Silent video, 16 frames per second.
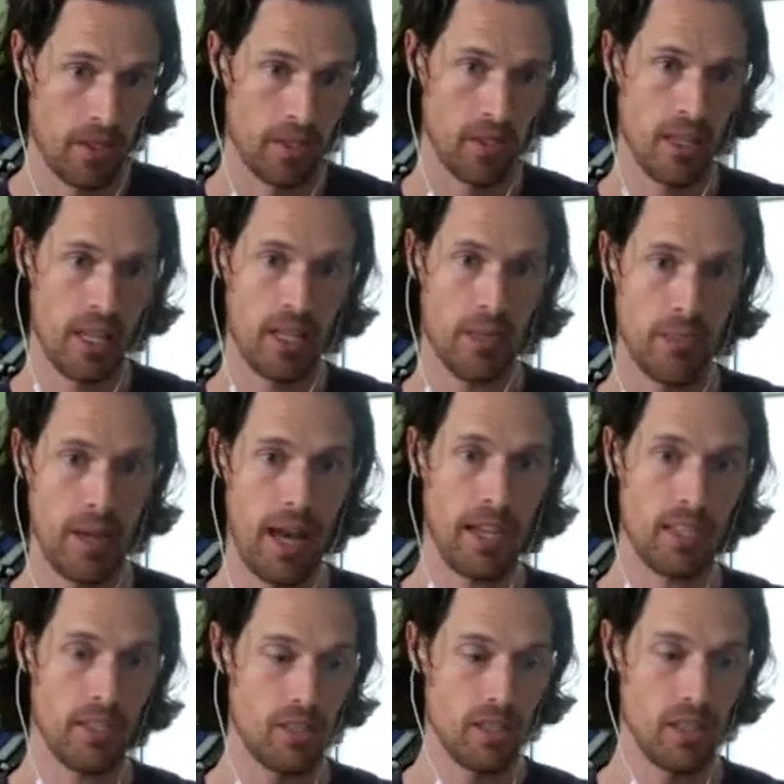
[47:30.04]
getting
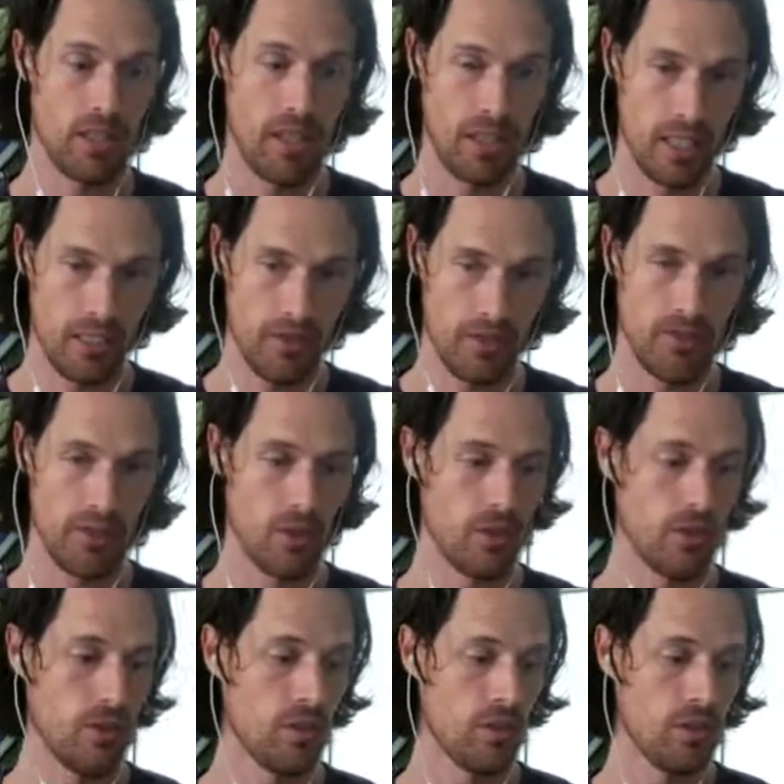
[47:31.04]
back to clean
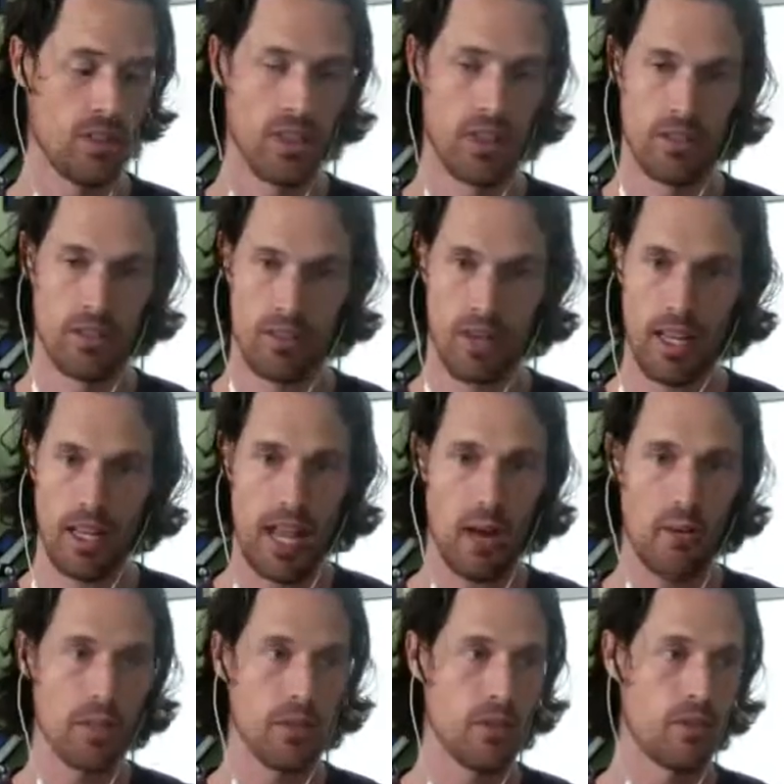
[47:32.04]
food, right? How
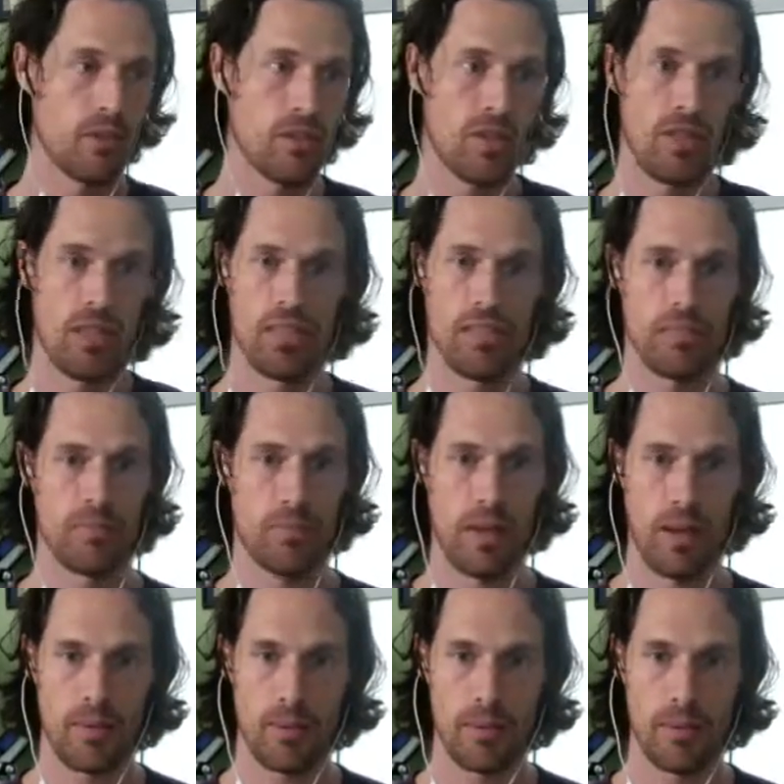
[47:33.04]
we used to live,
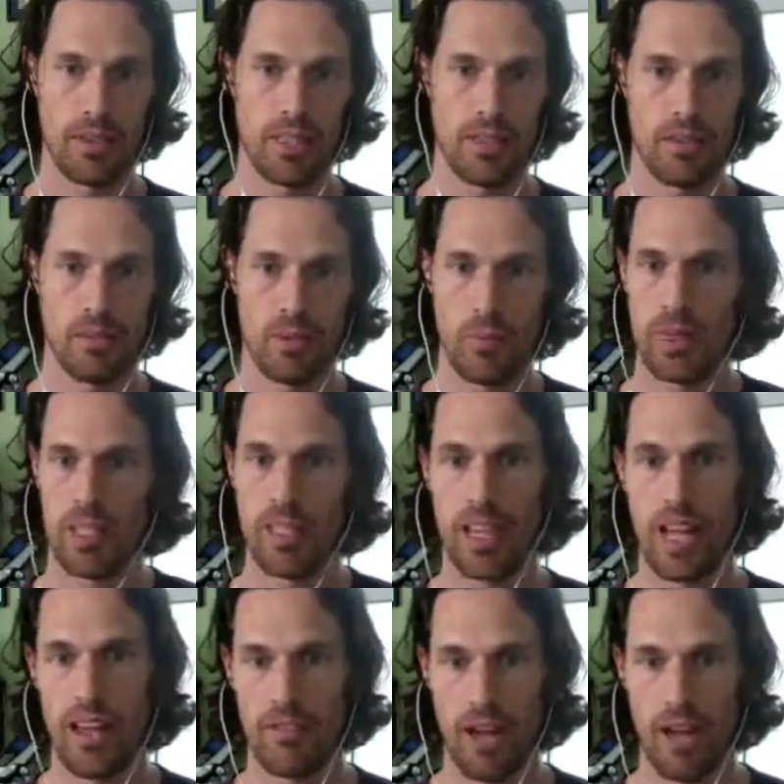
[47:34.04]
probably when we didn't
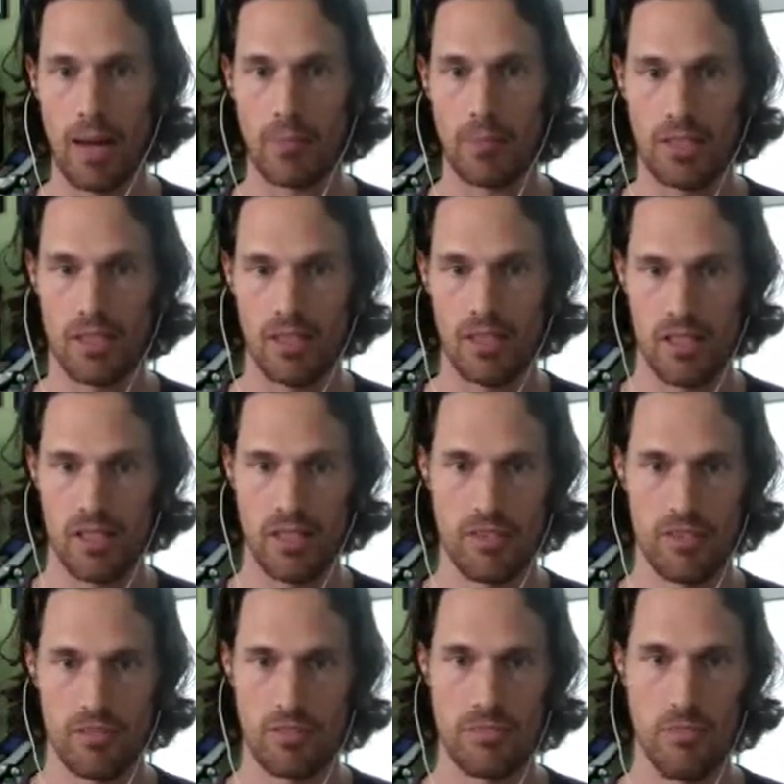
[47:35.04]
have options
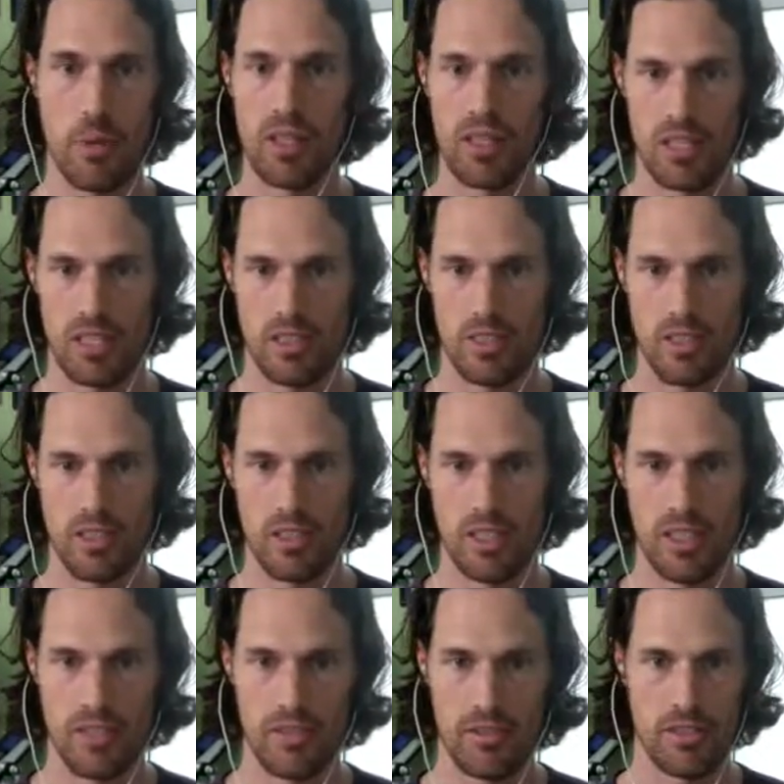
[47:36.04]
of poisoning
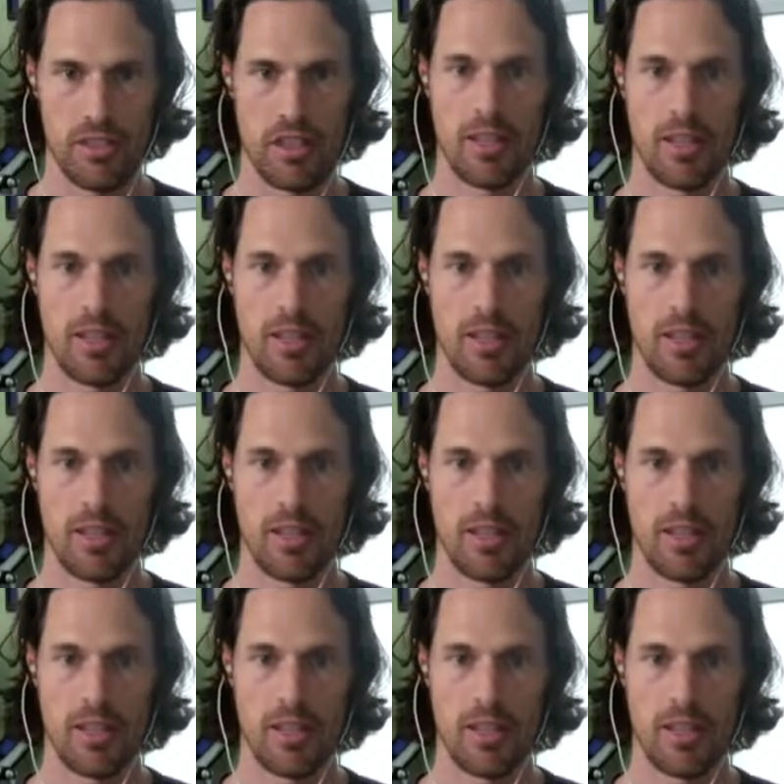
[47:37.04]
ourselves.